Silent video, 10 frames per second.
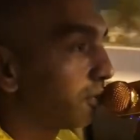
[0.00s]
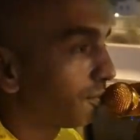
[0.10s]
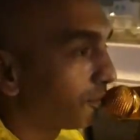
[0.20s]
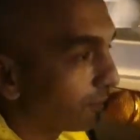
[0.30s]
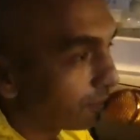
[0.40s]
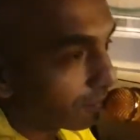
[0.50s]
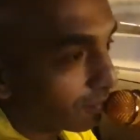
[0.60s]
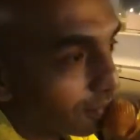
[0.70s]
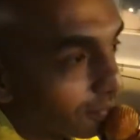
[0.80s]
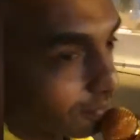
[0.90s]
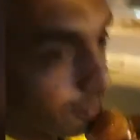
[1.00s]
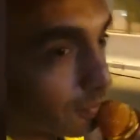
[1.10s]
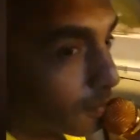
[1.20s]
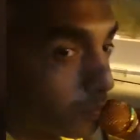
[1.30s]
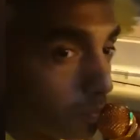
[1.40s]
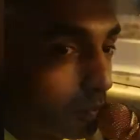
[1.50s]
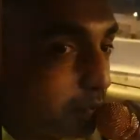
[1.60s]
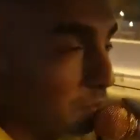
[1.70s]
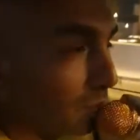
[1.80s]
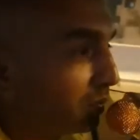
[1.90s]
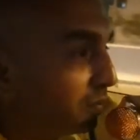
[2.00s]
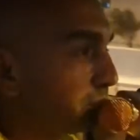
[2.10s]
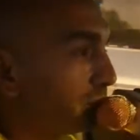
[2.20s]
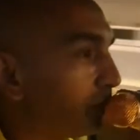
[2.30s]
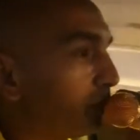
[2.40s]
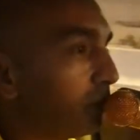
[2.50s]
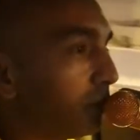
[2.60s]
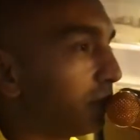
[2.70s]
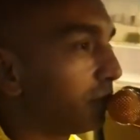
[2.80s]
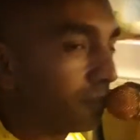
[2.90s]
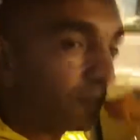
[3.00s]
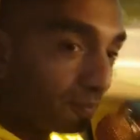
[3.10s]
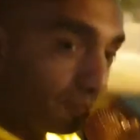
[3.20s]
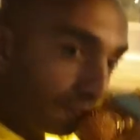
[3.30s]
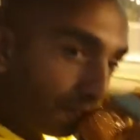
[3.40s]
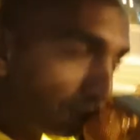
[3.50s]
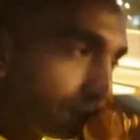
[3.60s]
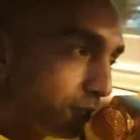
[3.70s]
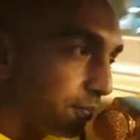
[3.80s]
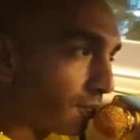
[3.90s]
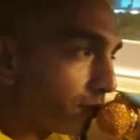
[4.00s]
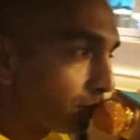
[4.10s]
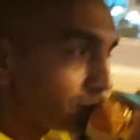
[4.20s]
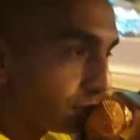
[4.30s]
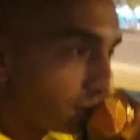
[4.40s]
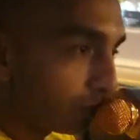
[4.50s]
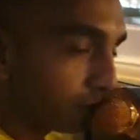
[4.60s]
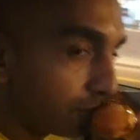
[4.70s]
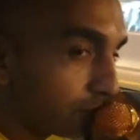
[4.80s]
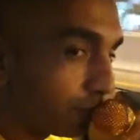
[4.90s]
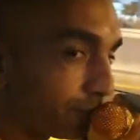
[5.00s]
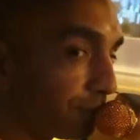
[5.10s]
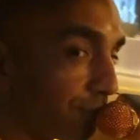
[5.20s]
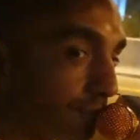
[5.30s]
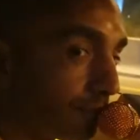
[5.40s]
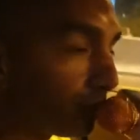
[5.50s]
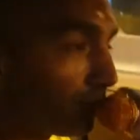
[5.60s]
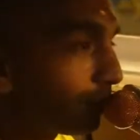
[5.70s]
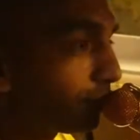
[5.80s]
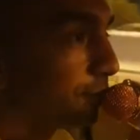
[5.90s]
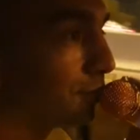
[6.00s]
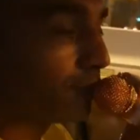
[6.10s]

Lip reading: let me, I am bad in this interview. First of all, you are the one forced me to marry you.